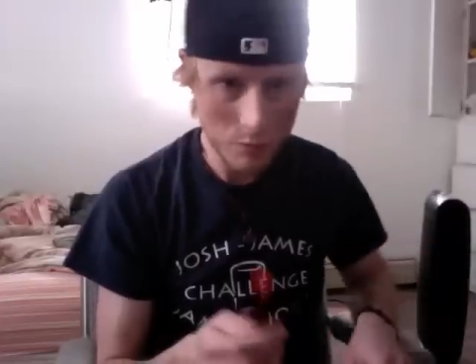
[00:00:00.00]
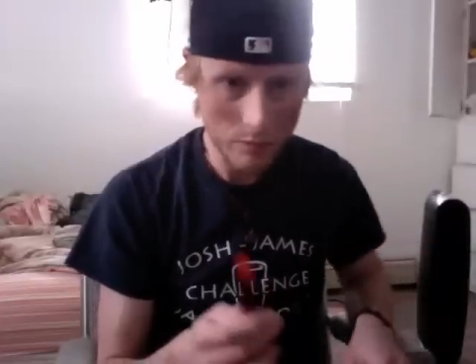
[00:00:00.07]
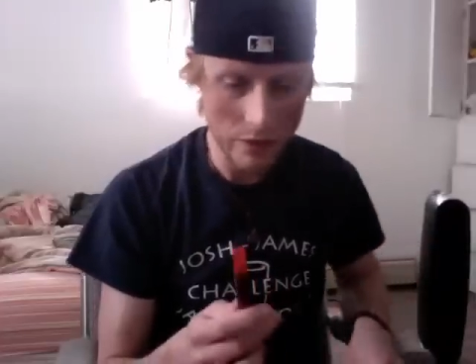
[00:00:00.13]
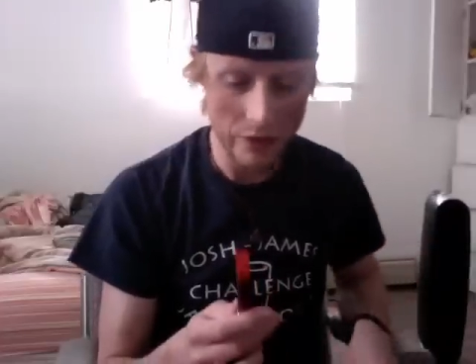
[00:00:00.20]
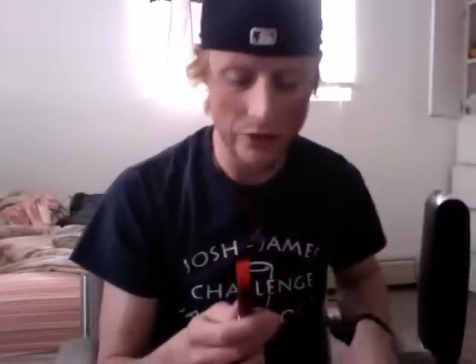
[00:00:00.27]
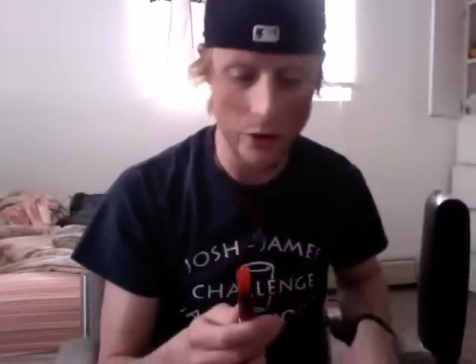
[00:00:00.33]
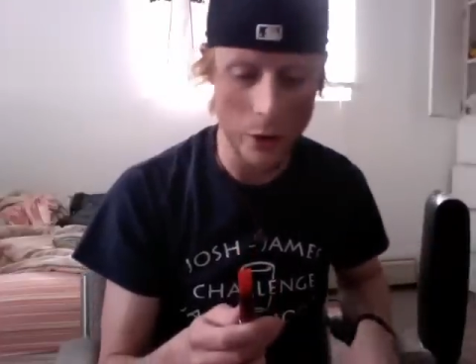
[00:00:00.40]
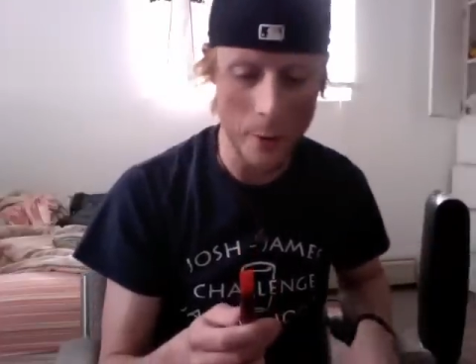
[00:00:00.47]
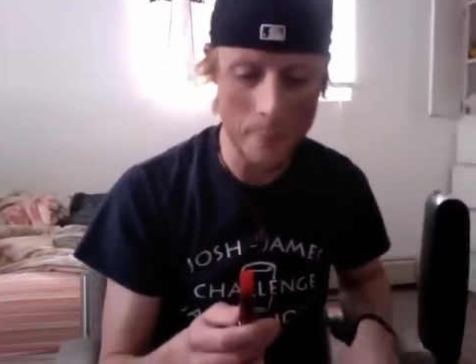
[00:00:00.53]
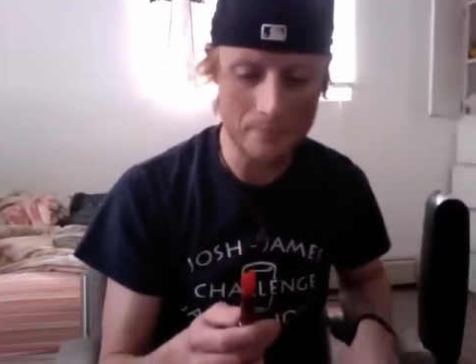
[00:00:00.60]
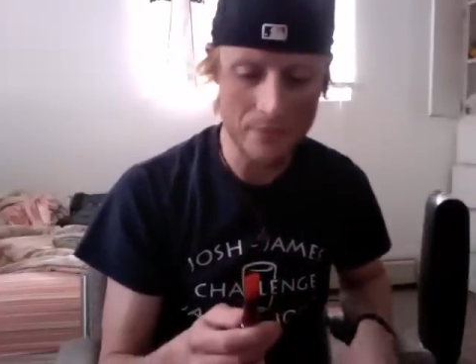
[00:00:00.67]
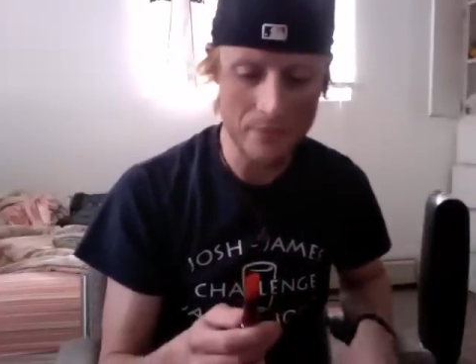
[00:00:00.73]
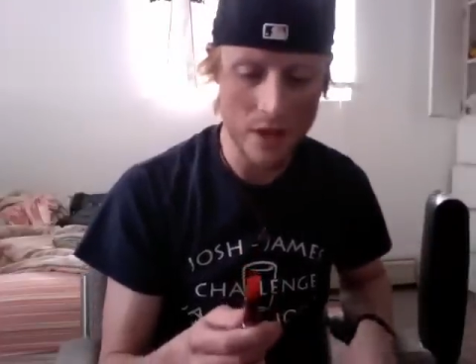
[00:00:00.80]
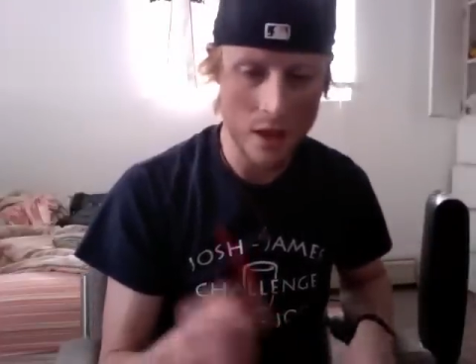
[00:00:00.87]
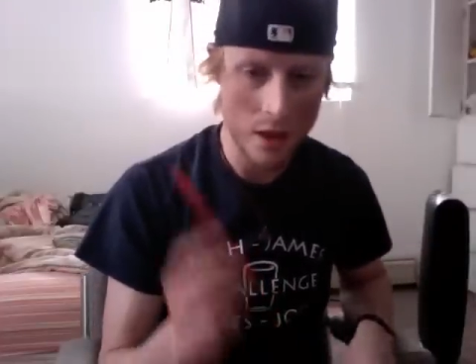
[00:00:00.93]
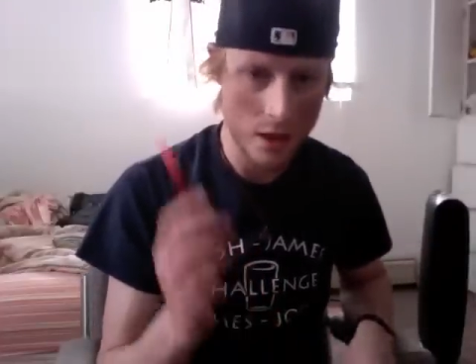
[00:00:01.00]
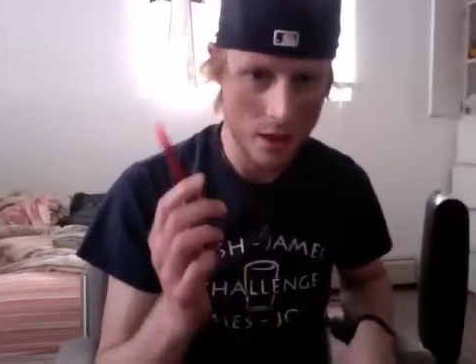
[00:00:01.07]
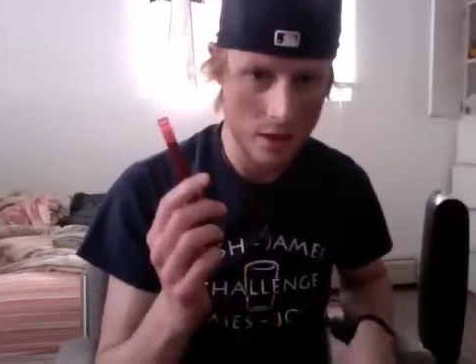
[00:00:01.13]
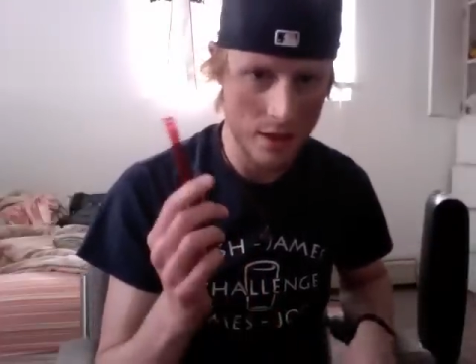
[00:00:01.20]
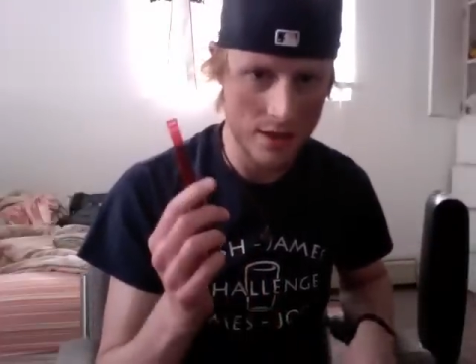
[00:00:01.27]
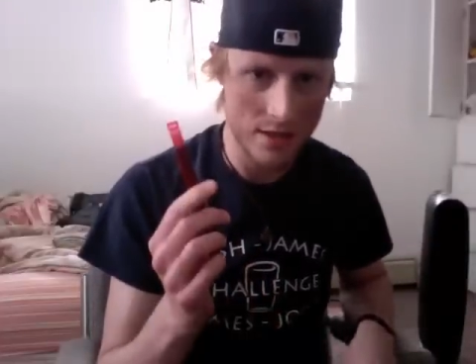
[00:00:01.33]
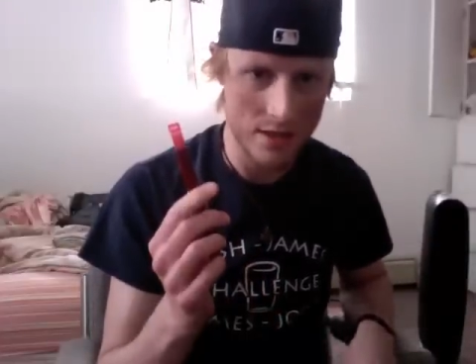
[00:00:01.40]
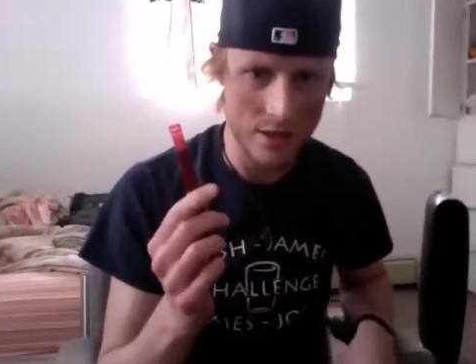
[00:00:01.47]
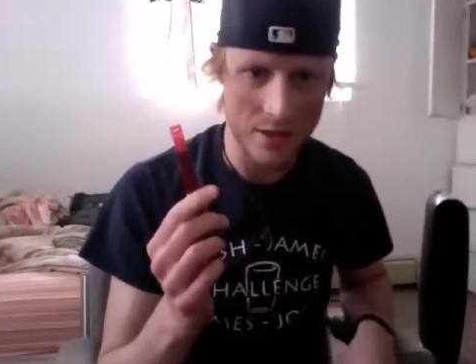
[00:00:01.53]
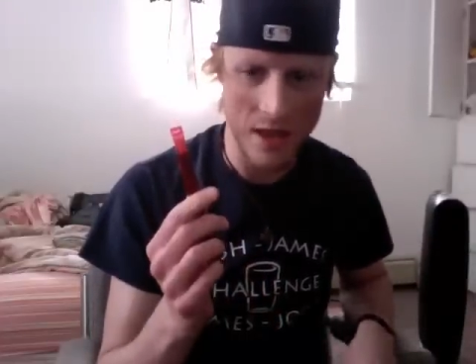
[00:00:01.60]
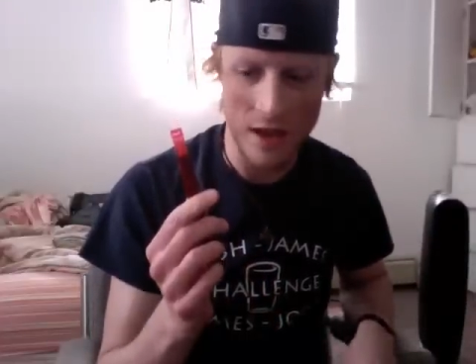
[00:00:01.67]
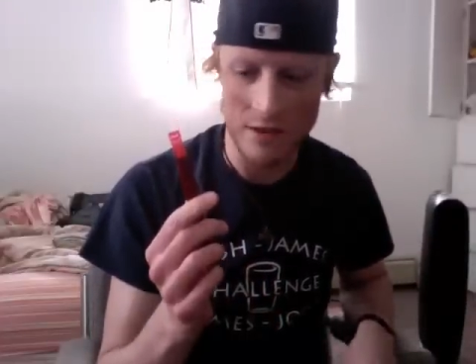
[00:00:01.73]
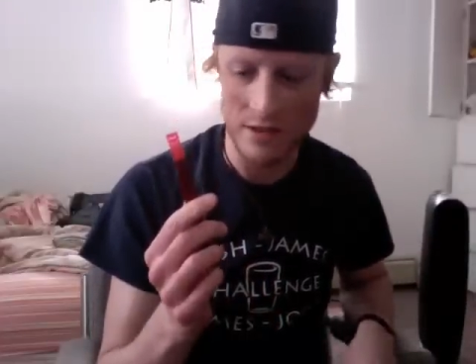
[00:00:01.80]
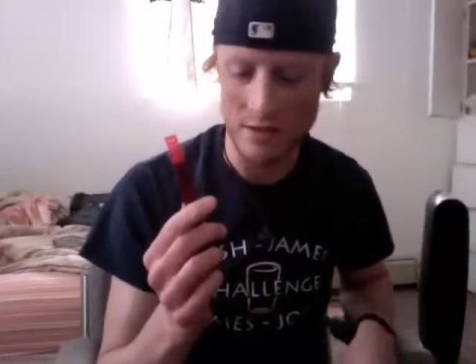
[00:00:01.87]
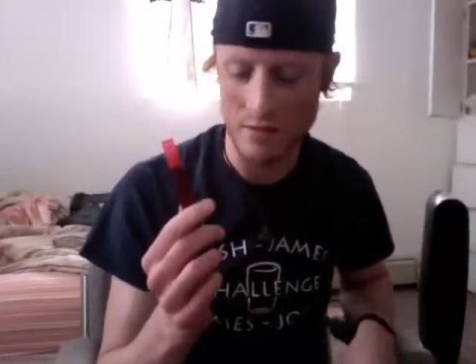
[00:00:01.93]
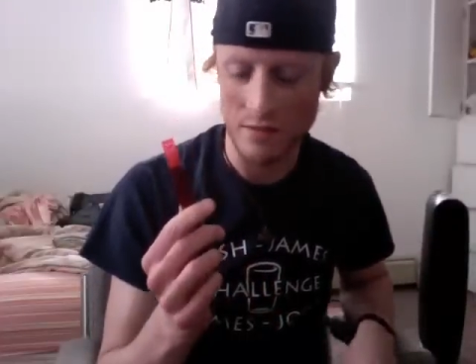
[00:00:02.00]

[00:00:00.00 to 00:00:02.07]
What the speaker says: So, this is the 1000